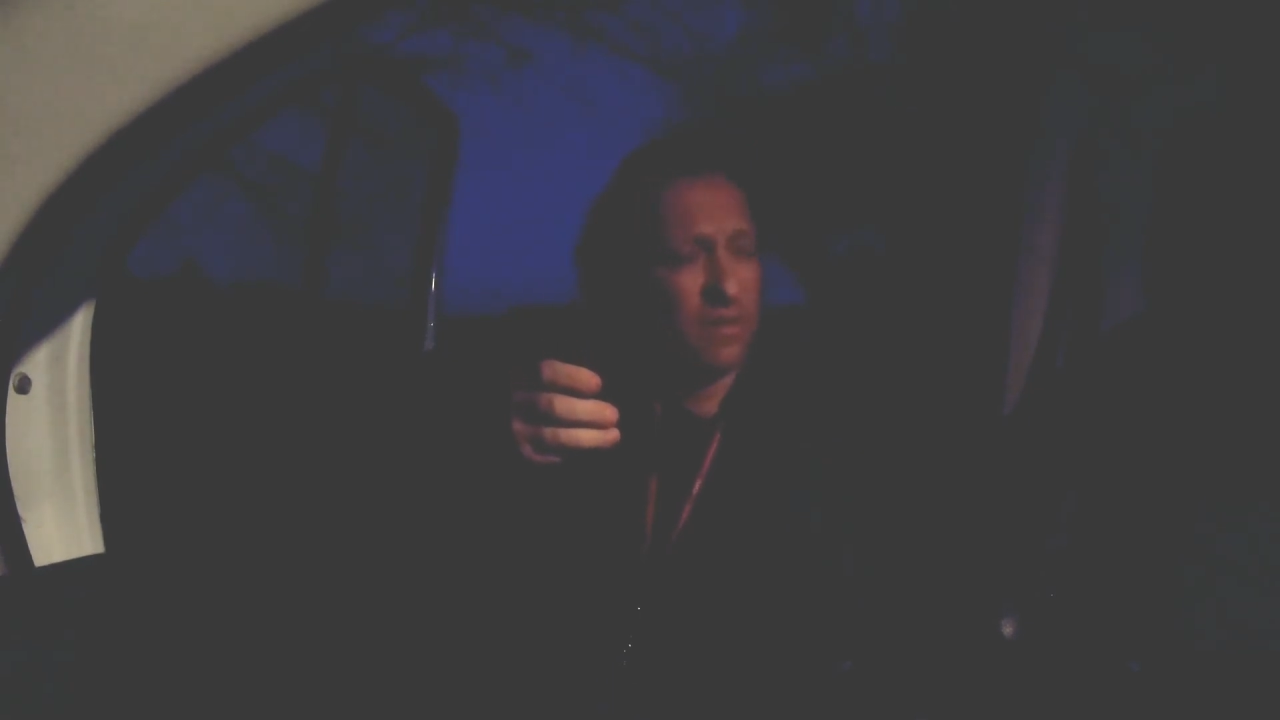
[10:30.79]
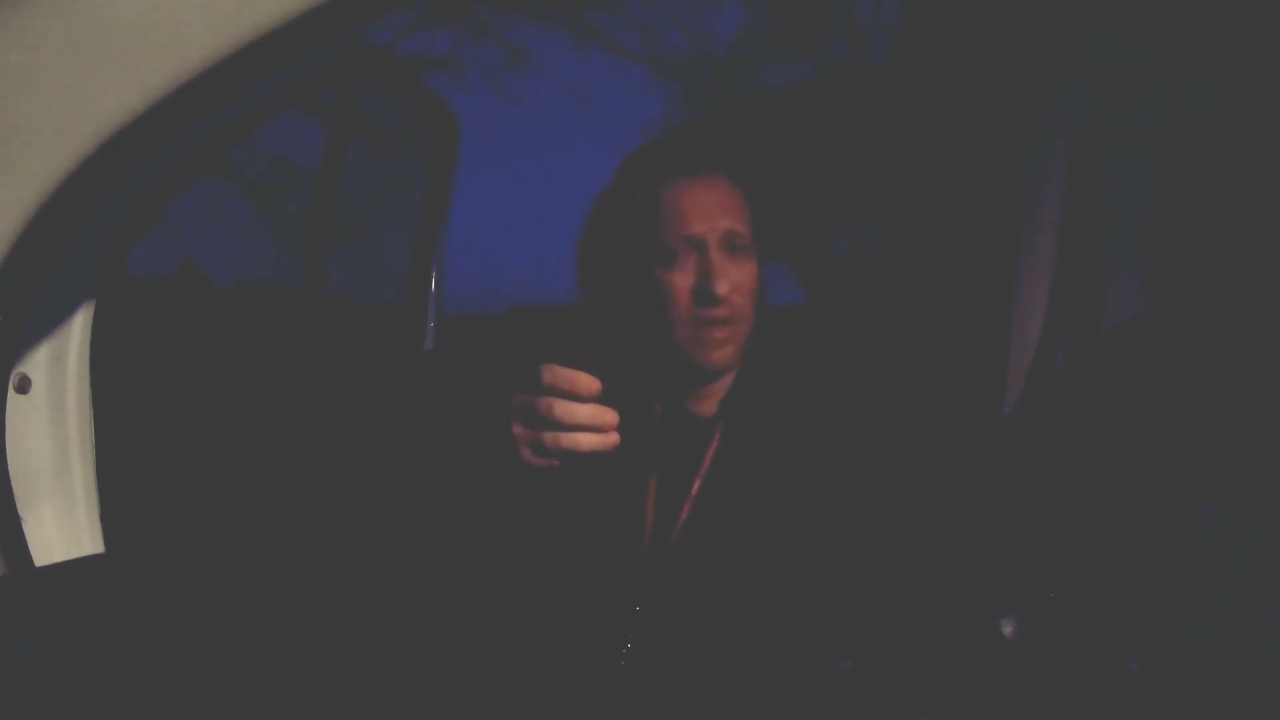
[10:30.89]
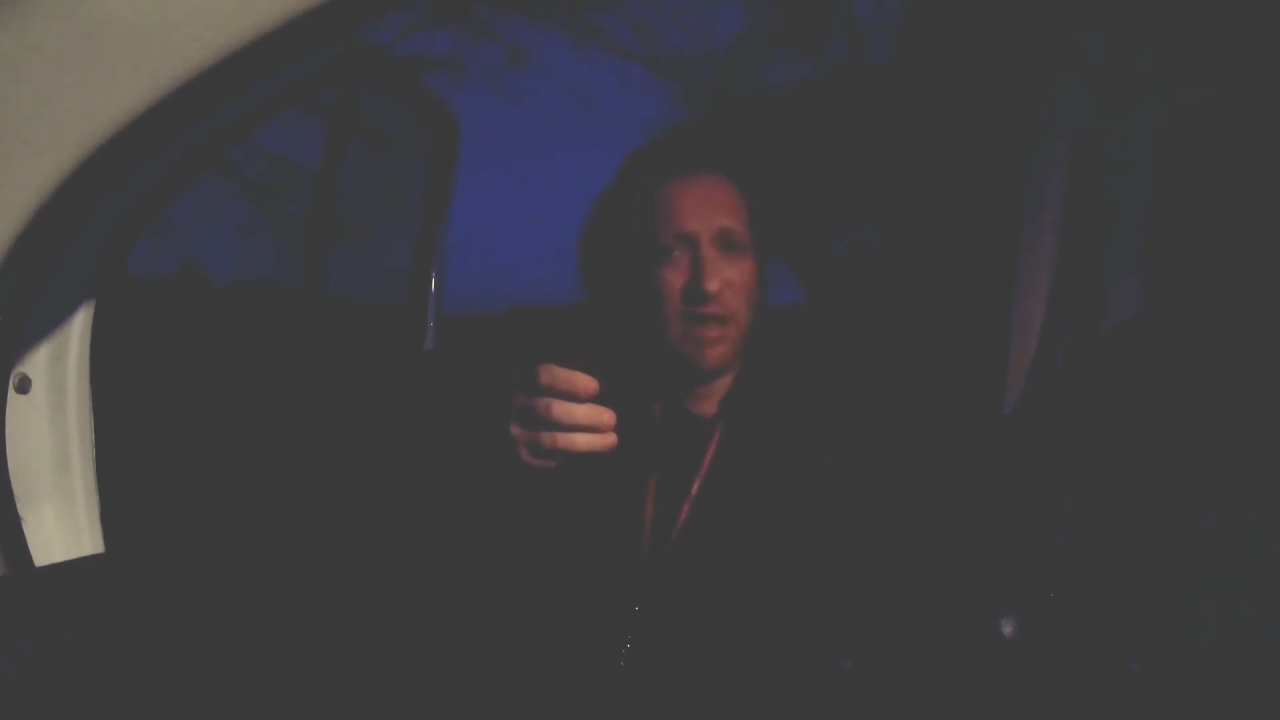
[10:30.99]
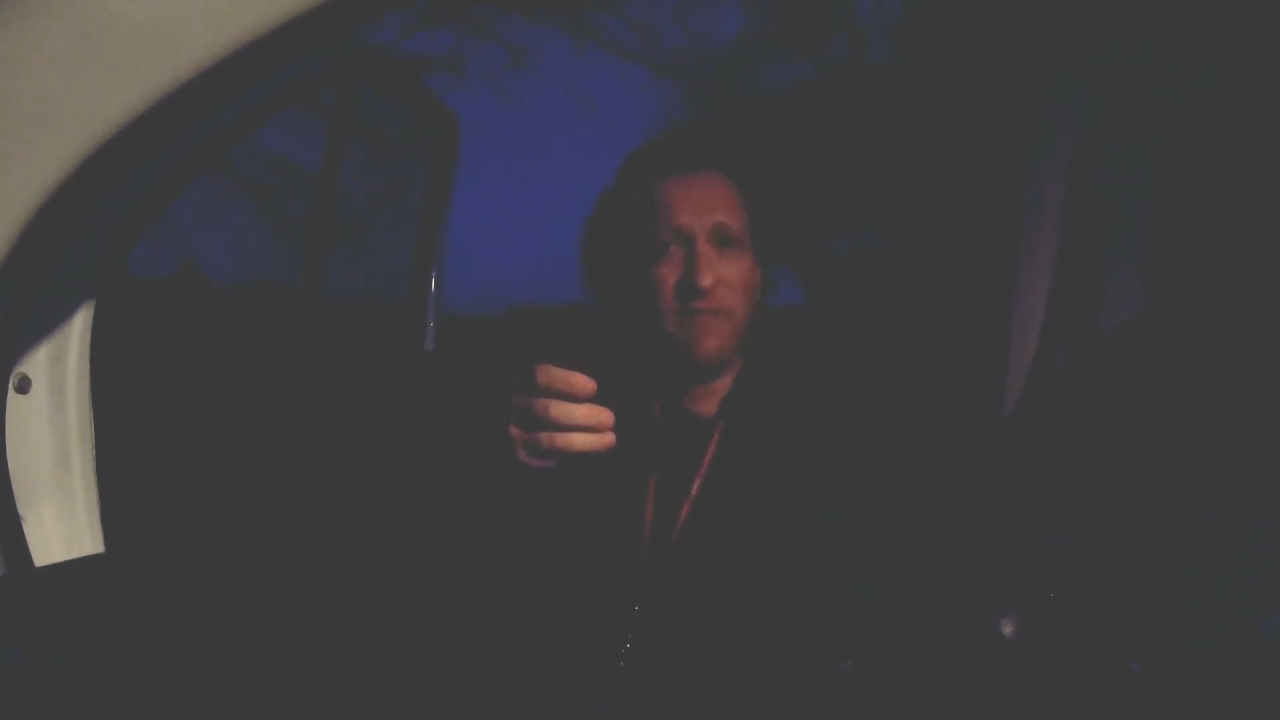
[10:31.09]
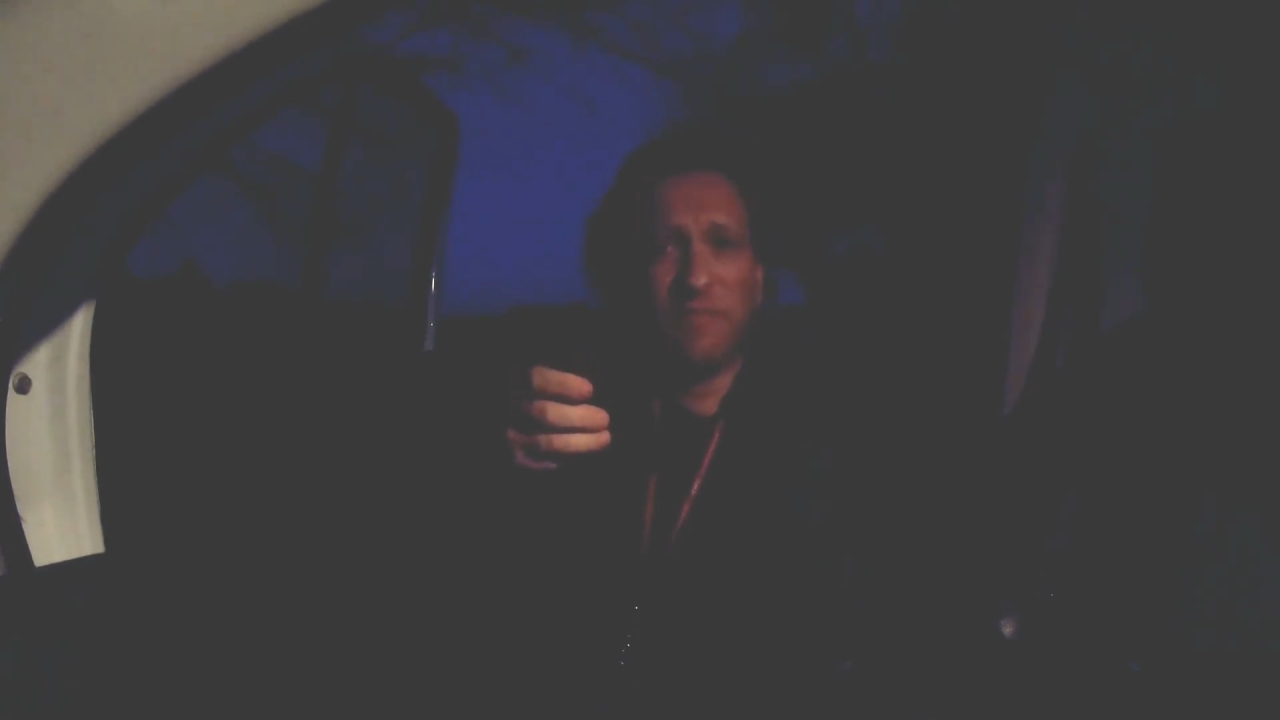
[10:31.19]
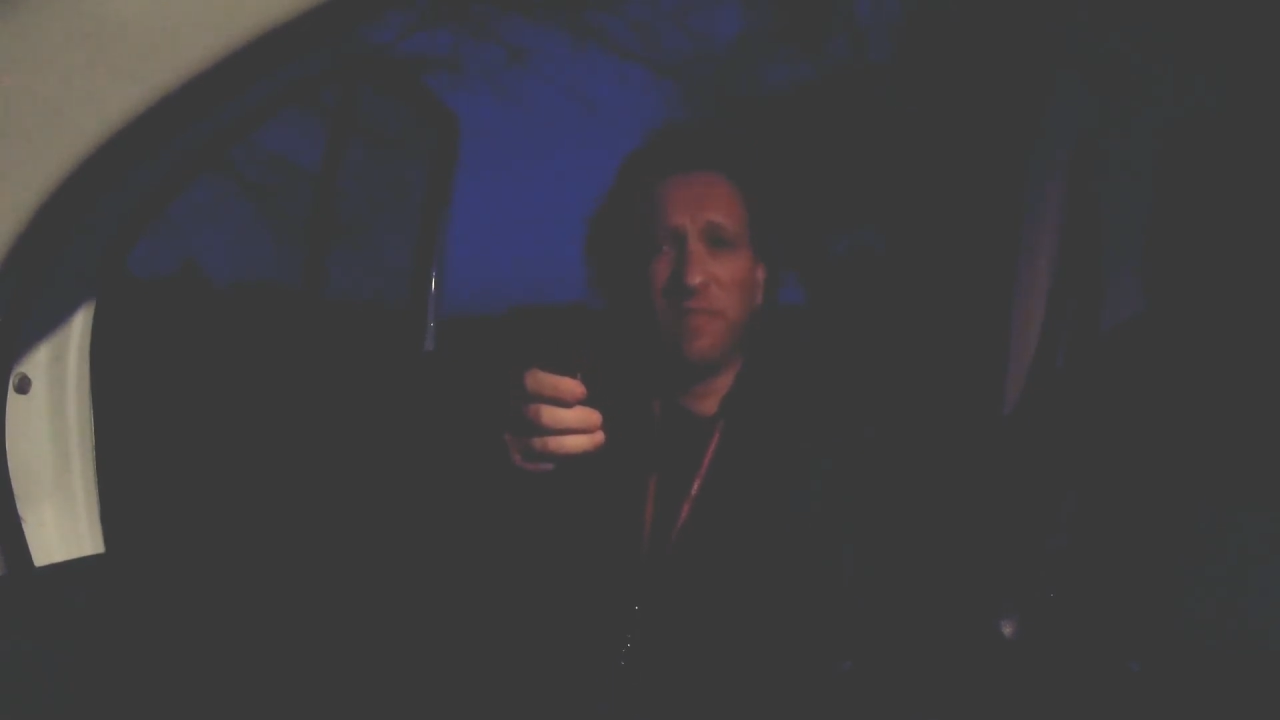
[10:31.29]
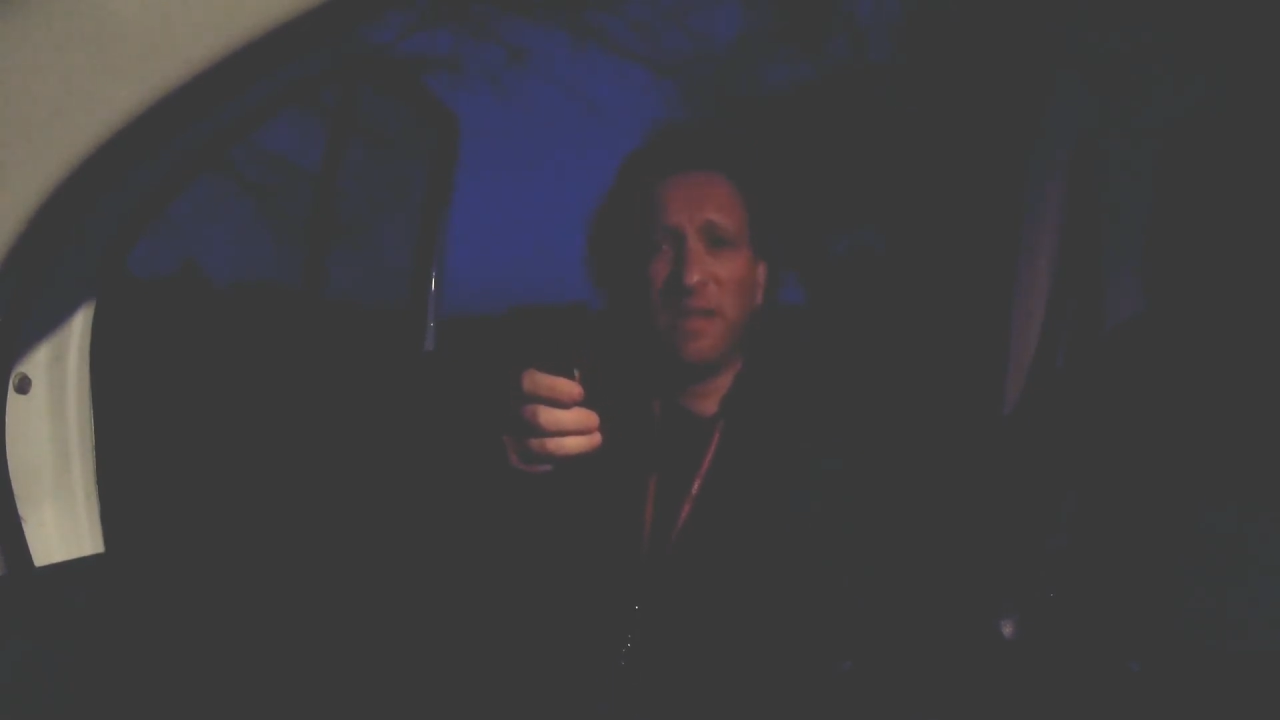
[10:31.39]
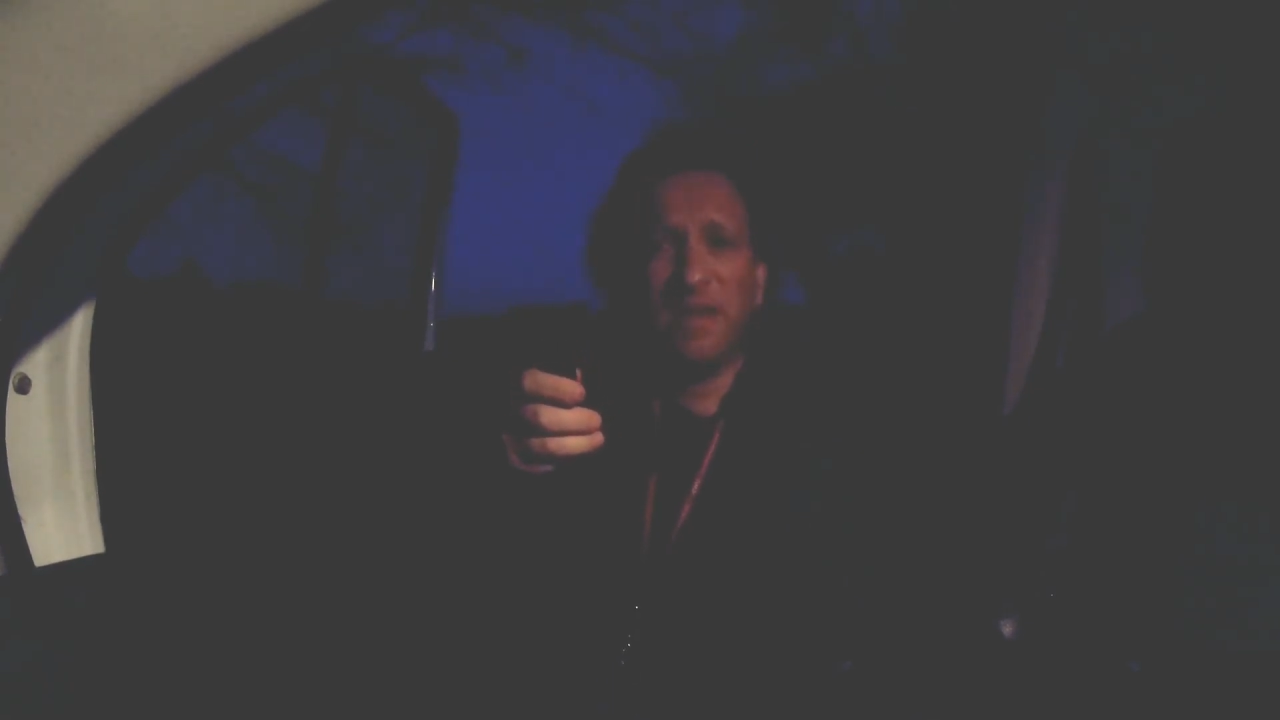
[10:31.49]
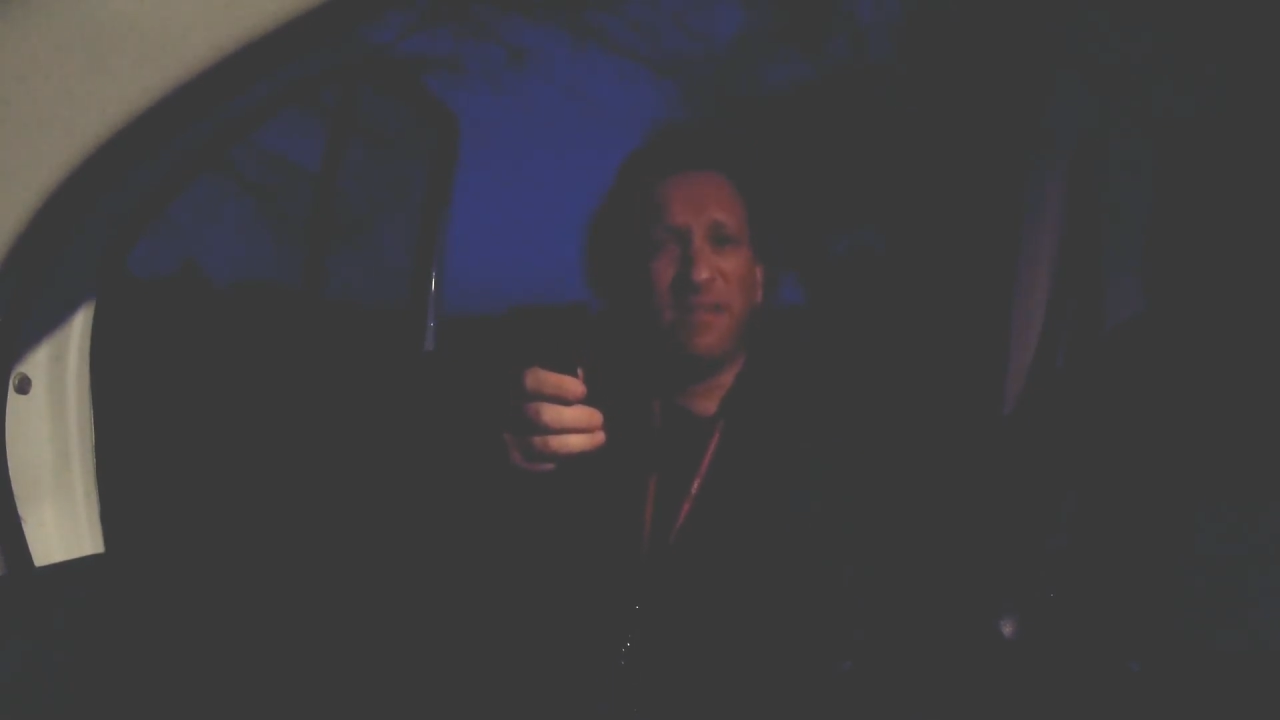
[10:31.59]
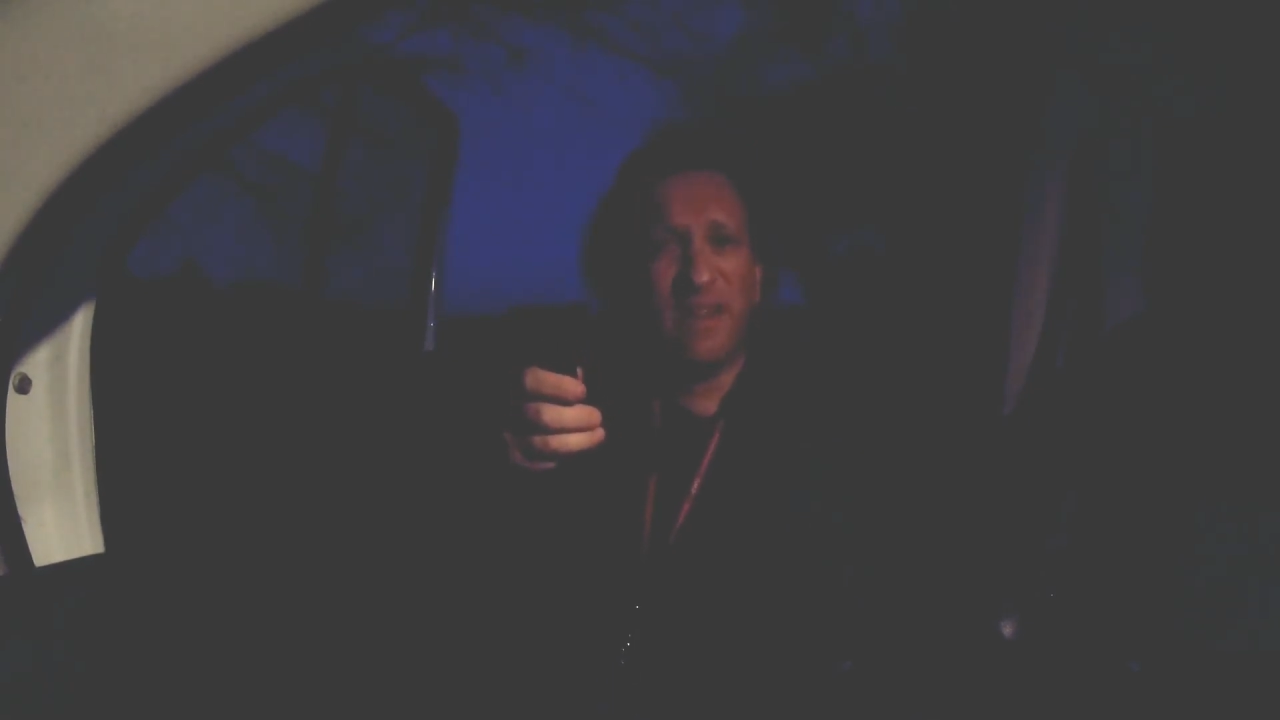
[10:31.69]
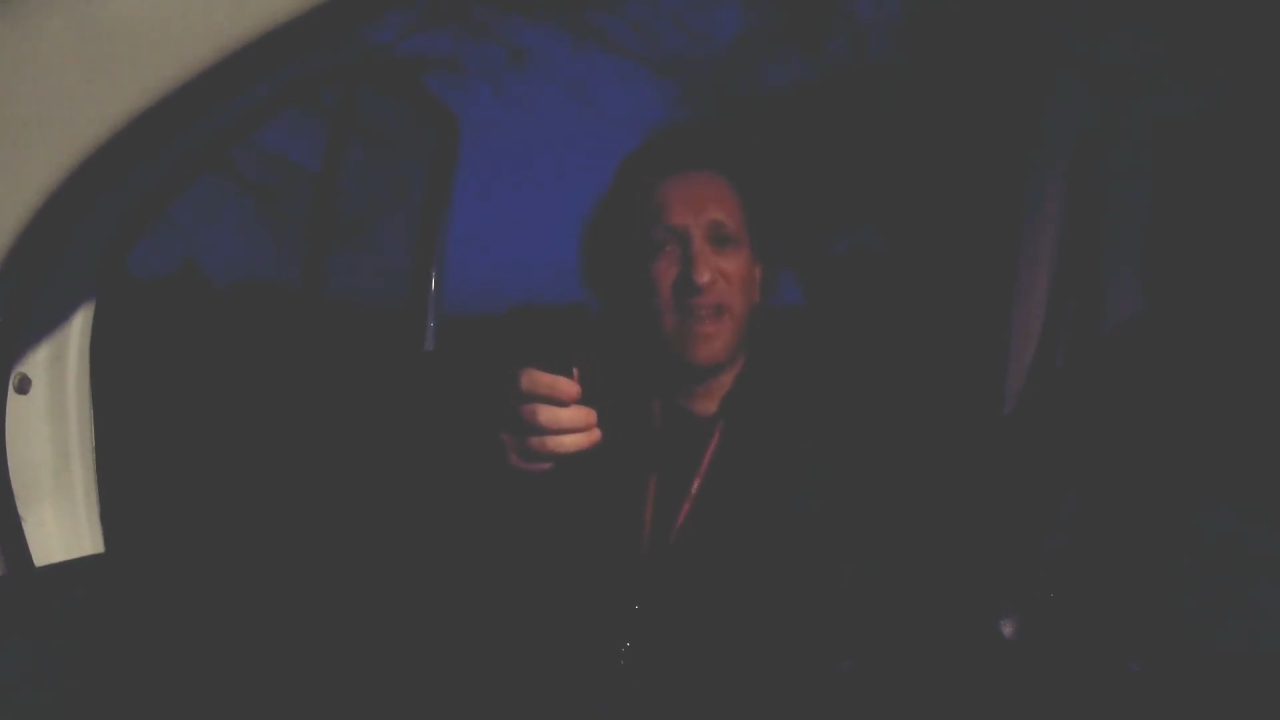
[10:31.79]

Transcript: It gives me that little